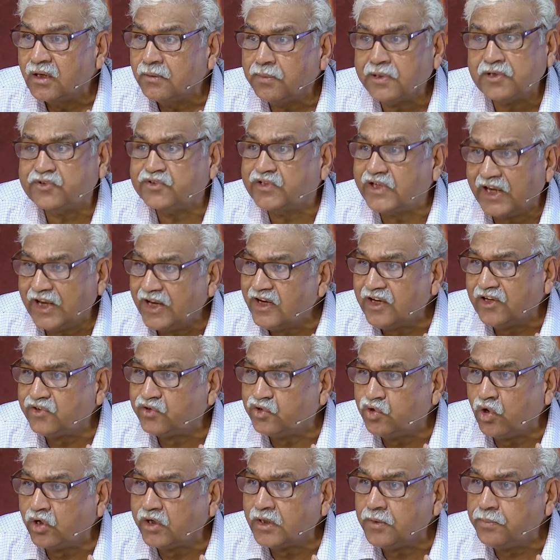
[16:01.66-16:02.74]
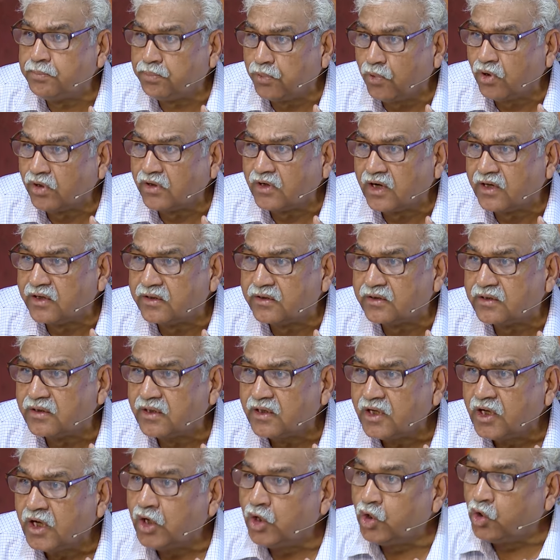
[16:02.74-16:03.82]
But saying is not important.
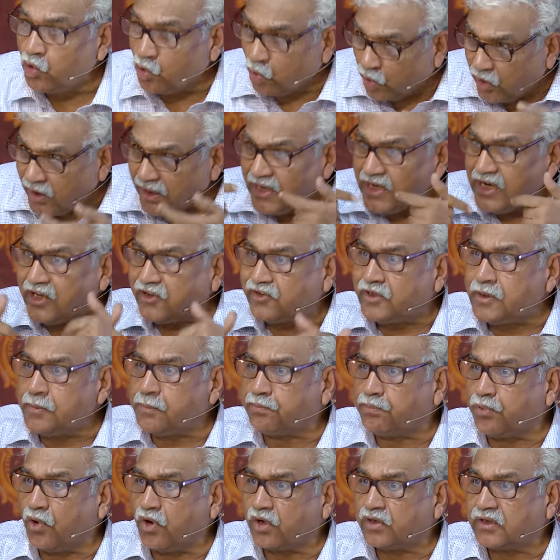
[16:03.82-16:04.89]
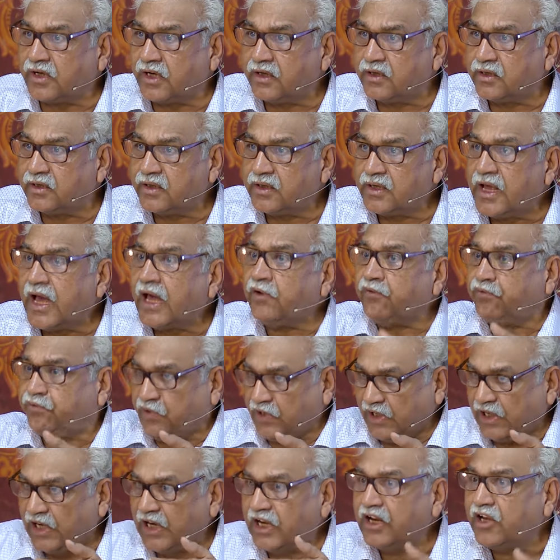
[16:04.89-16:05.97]
Knowing is important. And
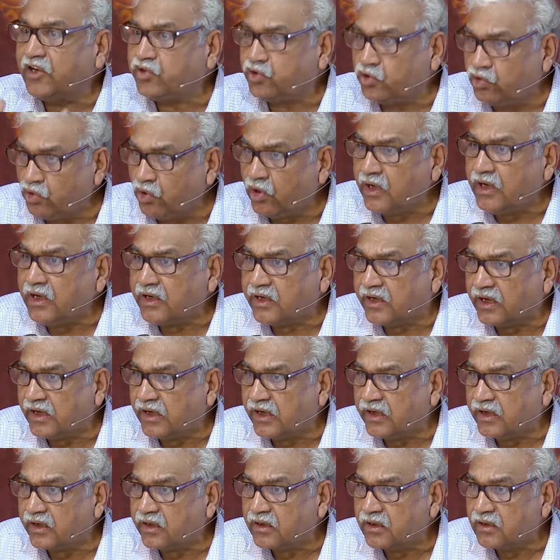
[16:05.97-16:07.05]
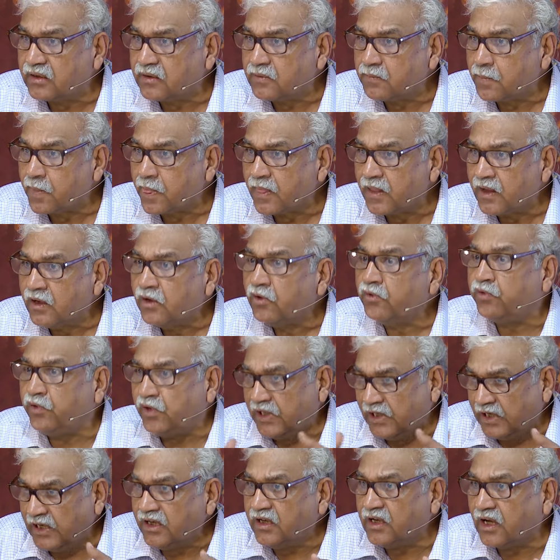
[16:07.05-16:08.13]
feeling is knowing here.
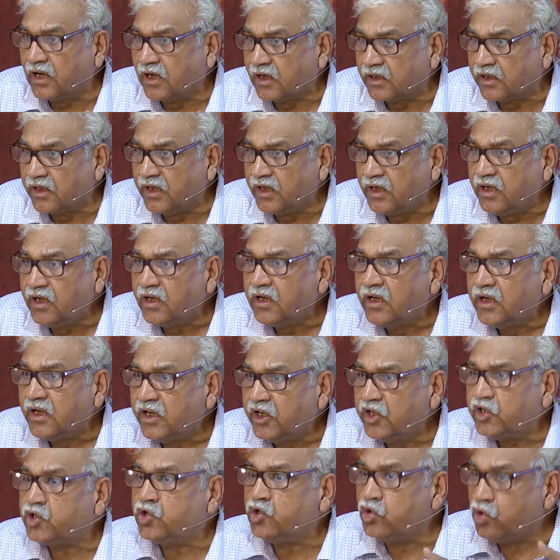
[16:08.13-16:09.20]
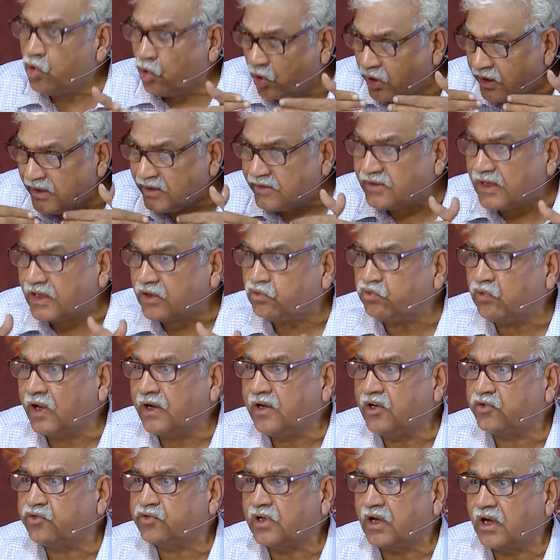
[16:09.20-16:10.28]
Feeling hungry is knowing that one
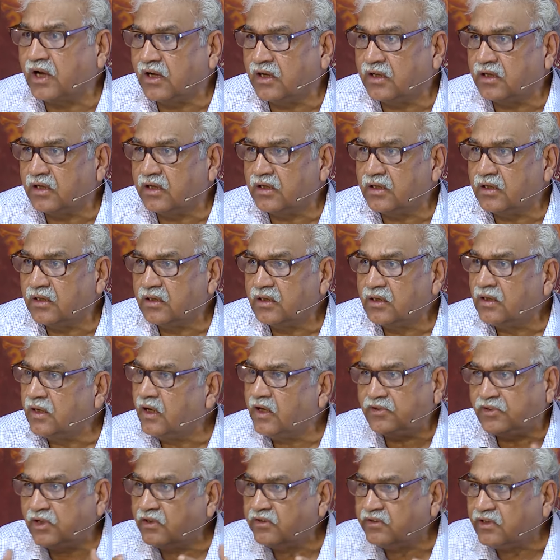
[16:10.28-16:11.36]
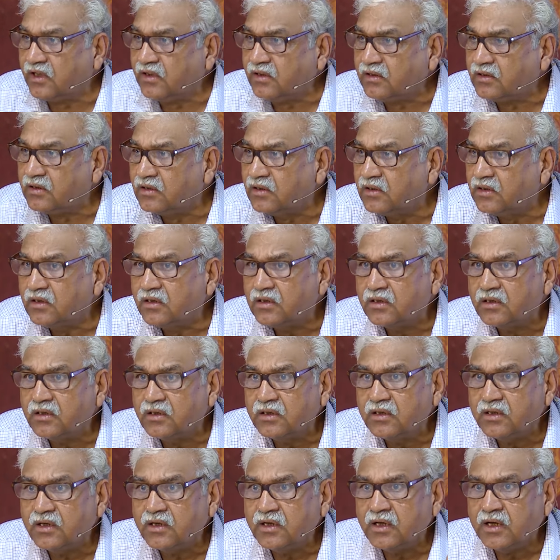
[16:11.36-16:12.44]
is hungry. Isn't it?
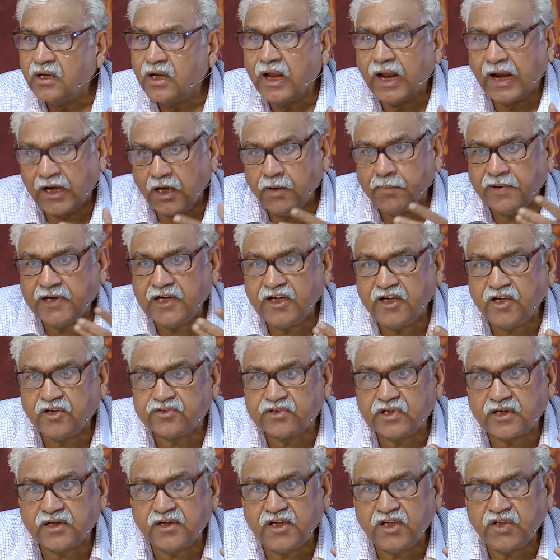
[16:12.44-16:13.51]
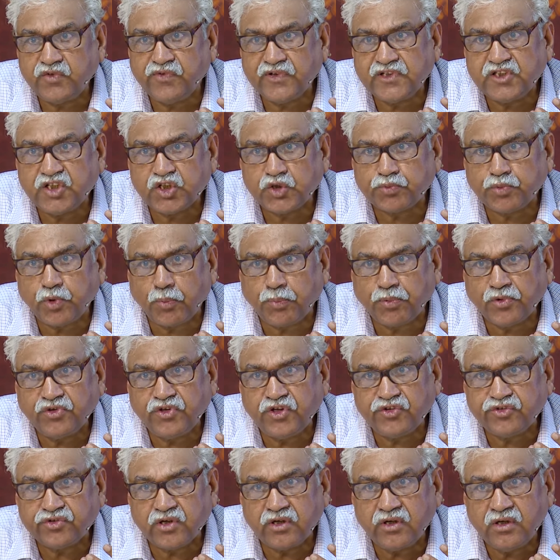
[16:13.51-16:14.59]
Anybody disagrees with this
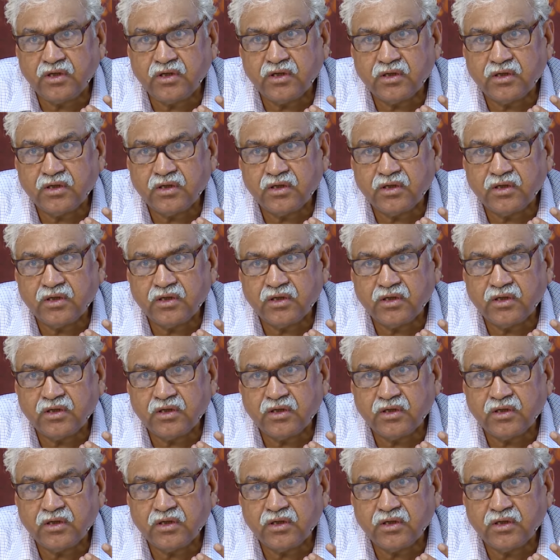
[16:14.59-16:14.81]
proposition?